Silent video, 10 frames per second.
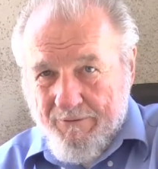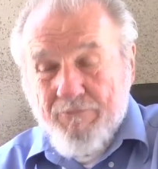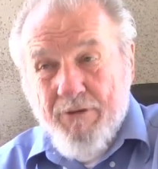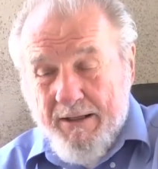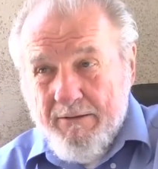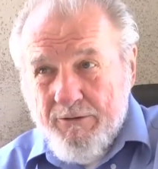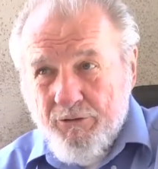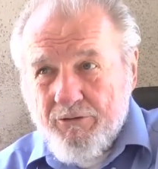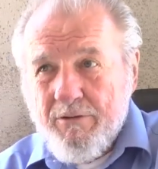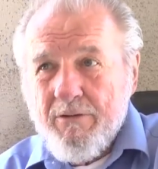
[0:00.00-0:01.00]

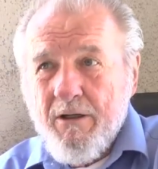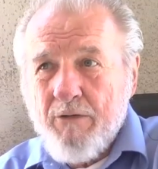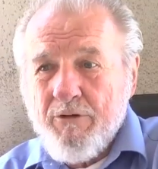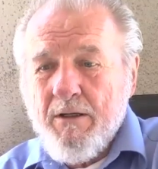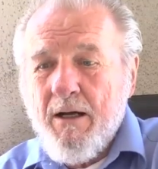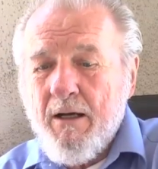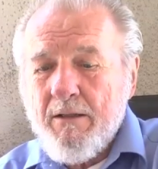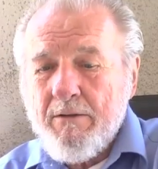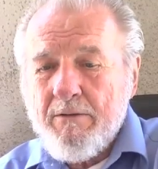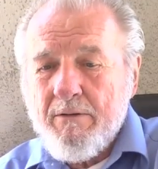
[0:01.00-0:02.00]
violence of a
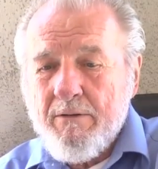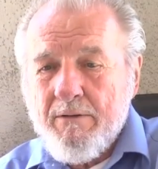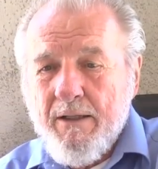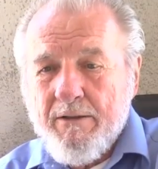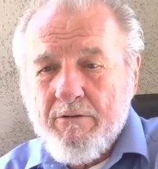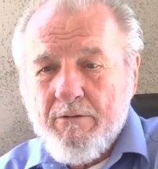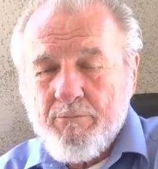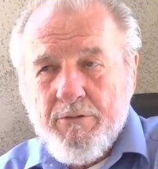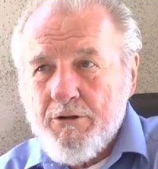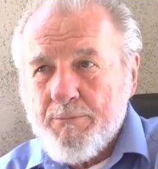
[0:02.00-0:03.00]
kind that the
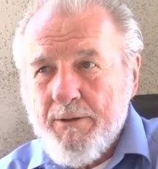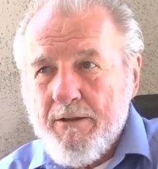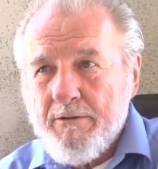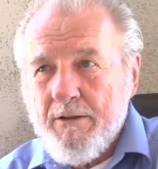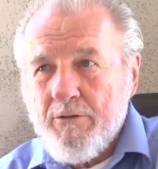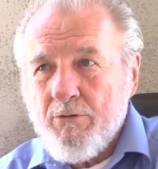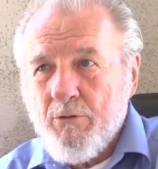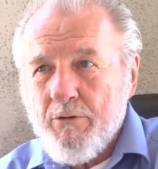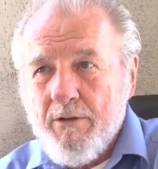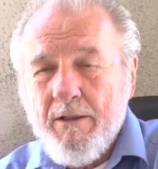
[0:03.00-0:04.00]
British Mandate
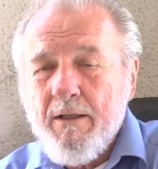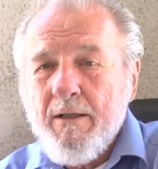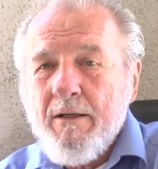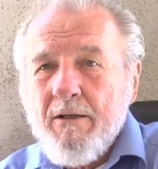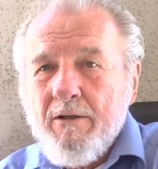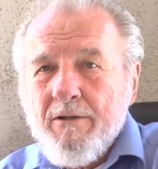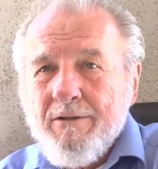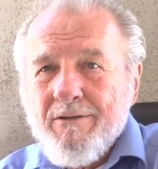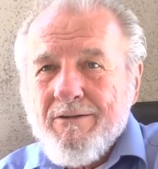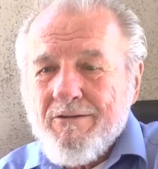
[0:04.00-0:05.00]
Authority
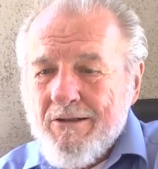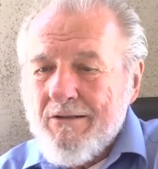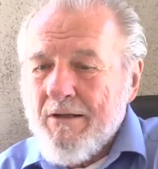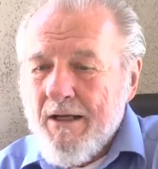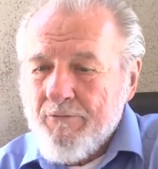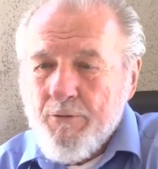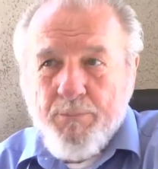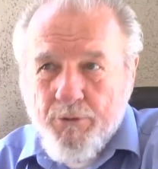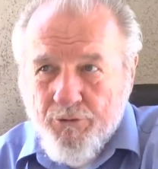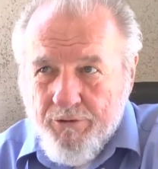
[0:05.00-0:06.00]
didn't have the
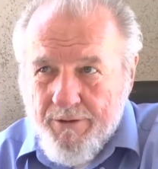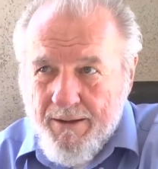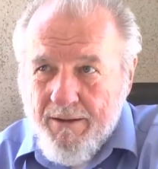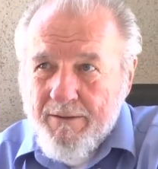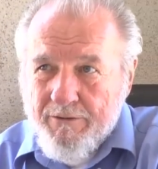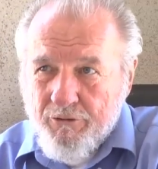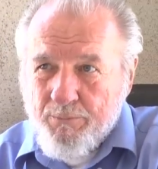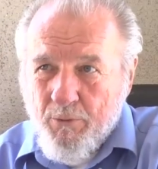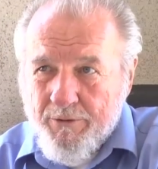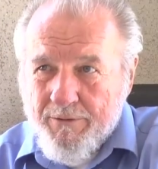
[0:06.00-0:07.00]
personnel at this
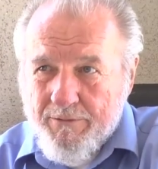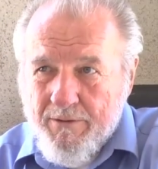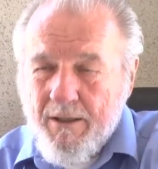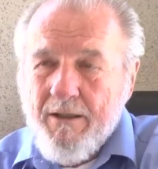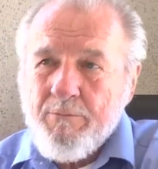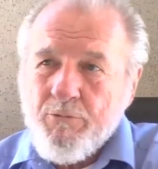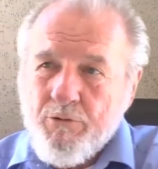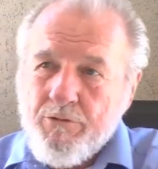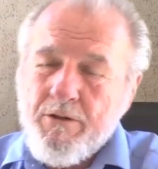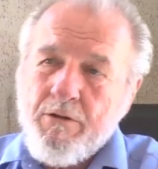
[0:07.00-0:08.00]
point in time to
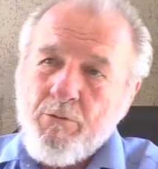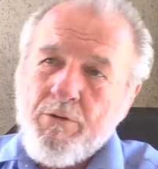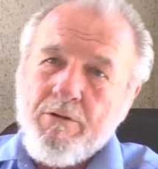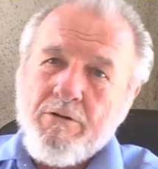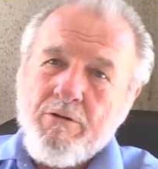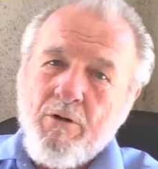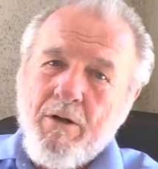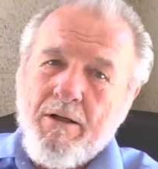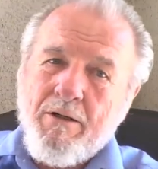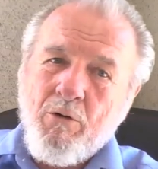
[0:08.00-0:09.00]
deal with,
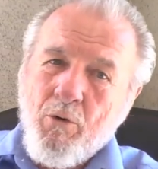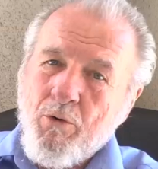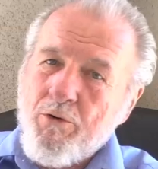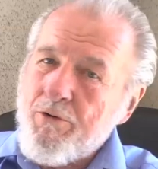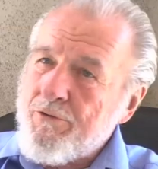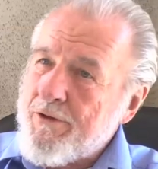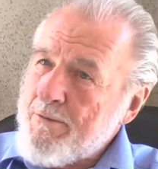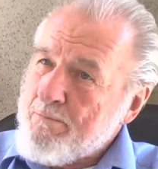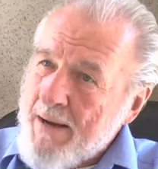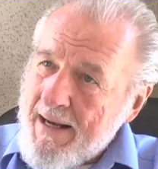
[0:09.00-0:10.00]
or the
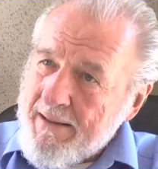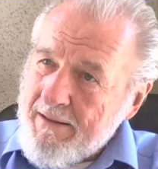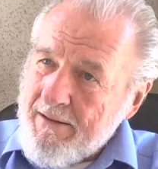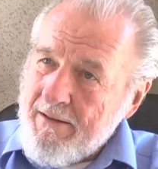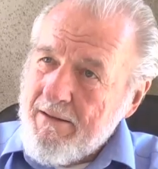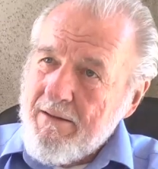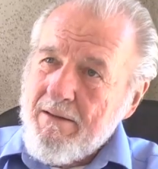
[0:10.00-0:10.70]
backing